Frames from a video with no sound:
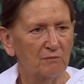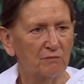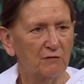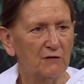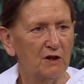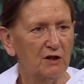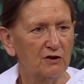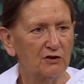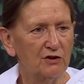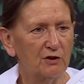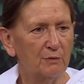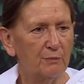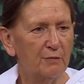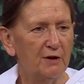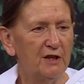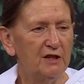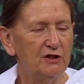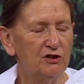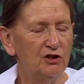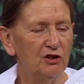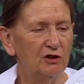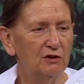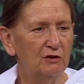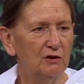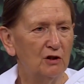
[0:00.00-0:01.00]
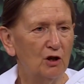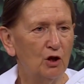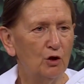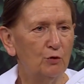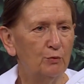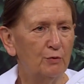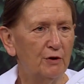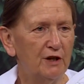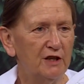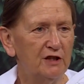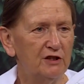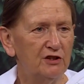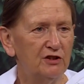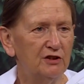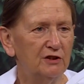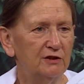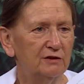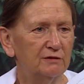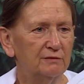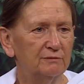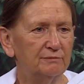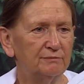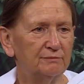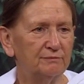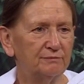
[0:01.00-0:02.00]
suppression,
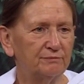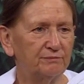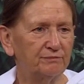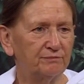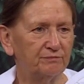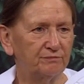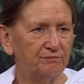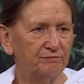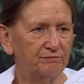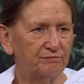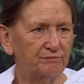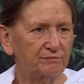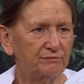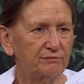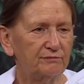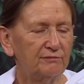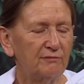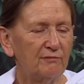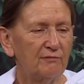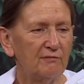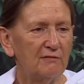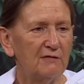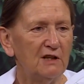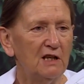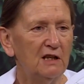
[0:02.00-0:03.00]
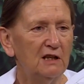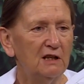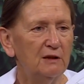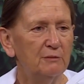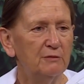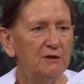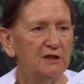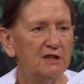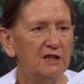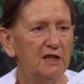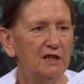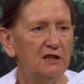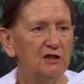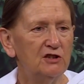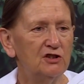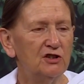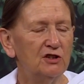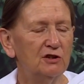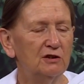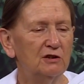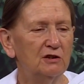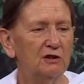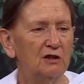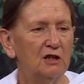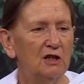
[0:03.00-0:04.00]
oppression,
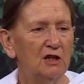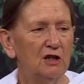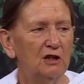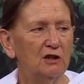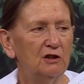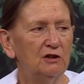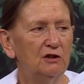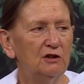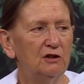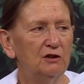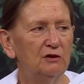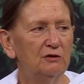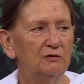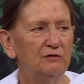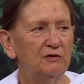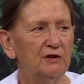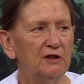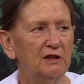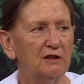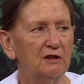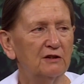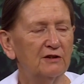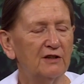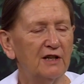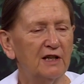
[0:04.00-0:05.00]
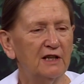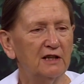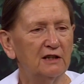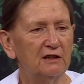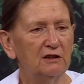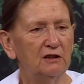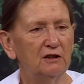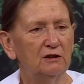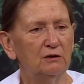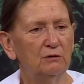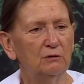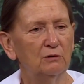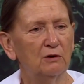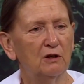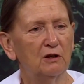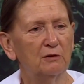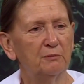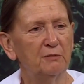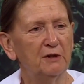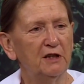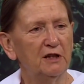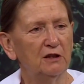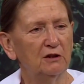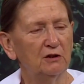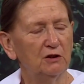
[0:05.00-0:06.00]
limitation. You feel that you are
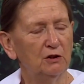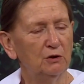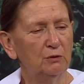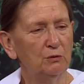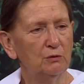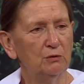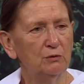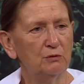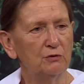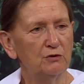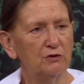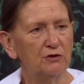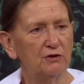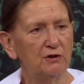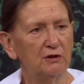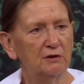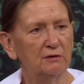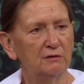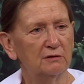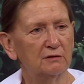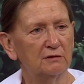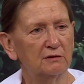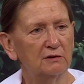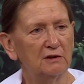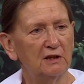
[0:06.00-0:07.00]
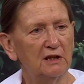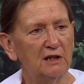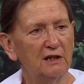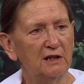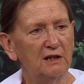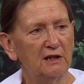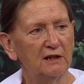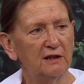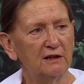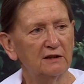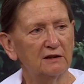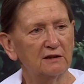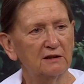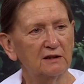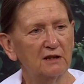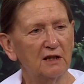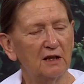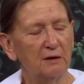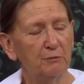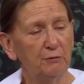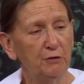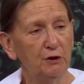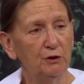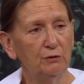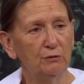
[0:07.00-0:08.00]
being used and
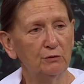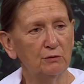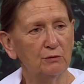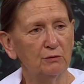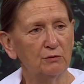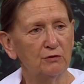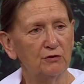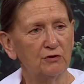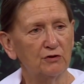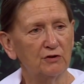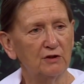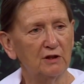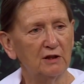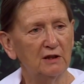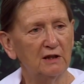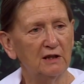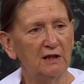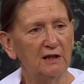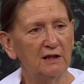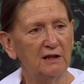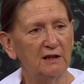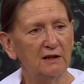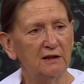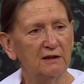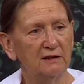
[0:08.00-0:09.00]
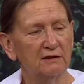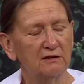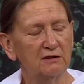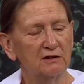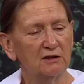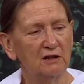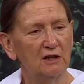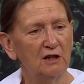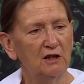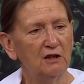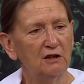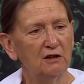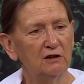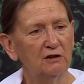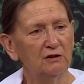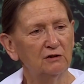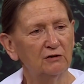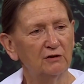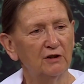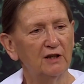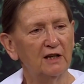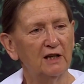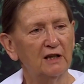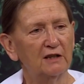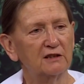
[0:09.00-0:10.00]
abused, and you
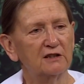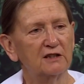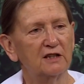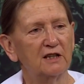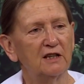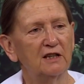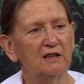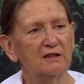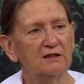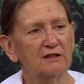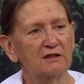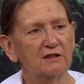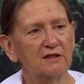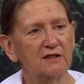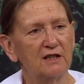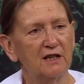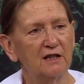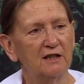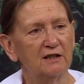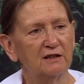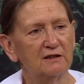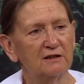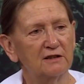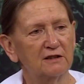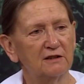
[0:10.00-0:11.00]
react against that.